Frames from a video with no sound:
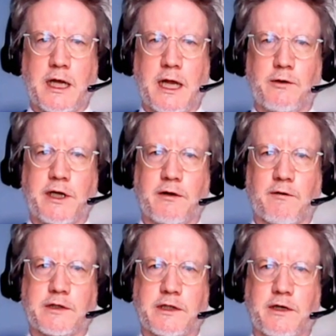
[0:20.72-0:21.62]
Looking
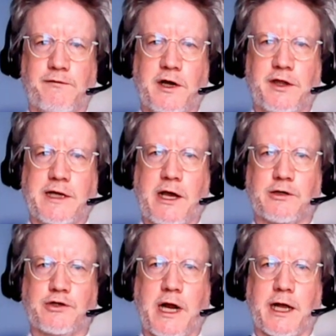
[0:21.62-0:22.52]
further
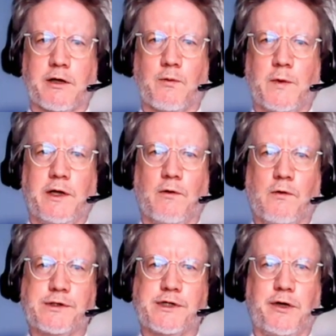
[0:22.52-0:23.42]
down track, we
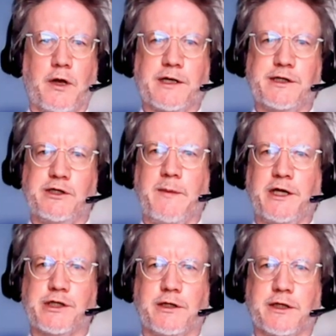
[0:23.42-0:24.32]
also know, as you
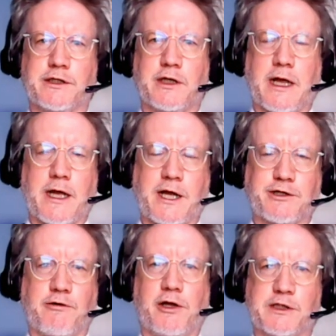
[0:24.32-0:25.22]
mentioned, that
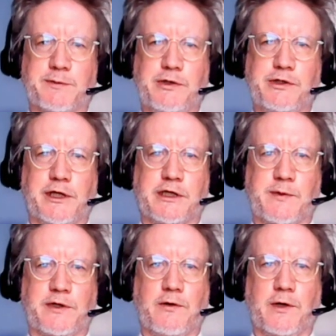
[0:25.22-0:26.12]
heterologous boosting, as
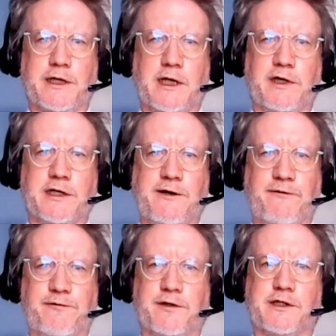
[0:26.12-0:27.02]
we call it, giving a
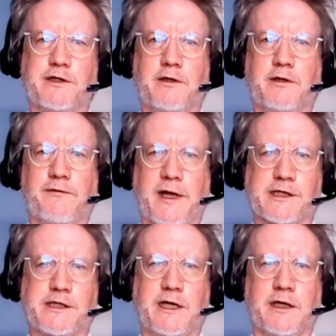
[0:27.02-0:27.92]
different
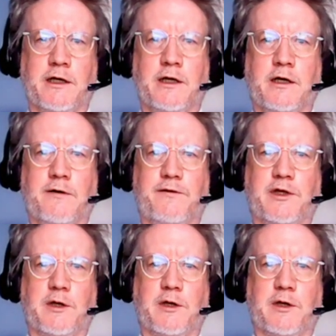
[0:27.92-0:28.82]
vaccine for
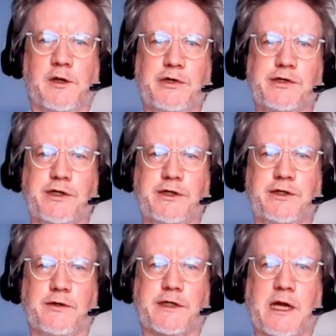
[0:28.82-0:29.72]
the booster
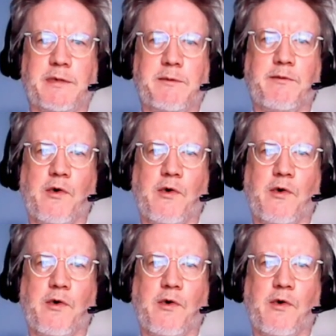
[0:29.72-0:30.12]
dose can be